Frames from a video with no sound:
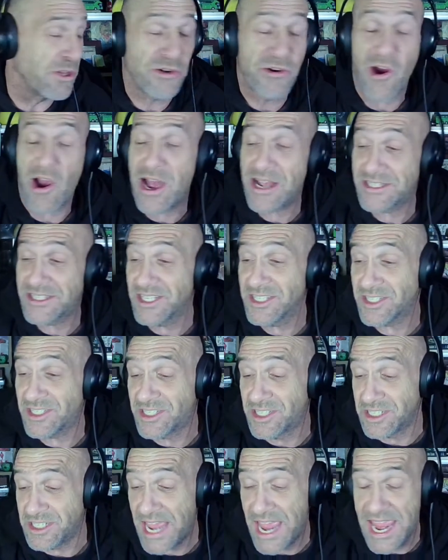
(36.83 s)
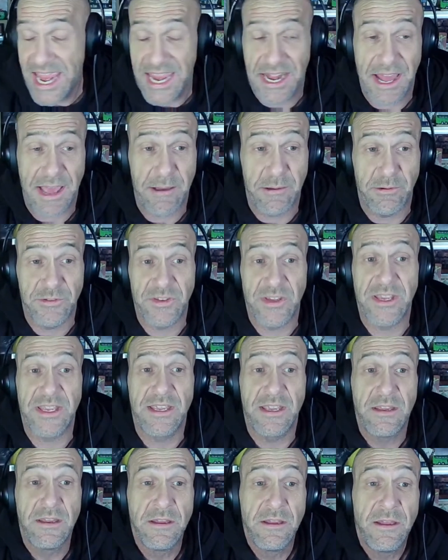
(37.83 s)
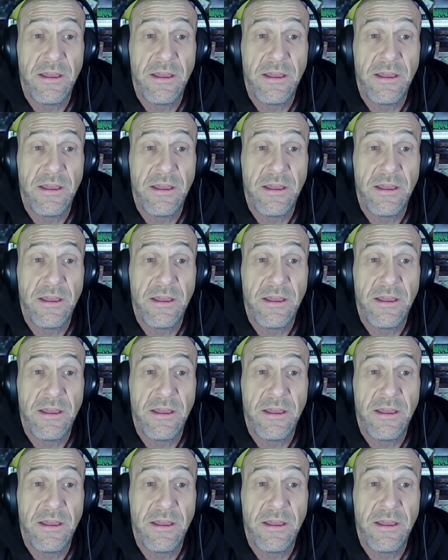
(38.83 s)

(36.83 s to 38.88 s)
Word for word: across this today, and I was like,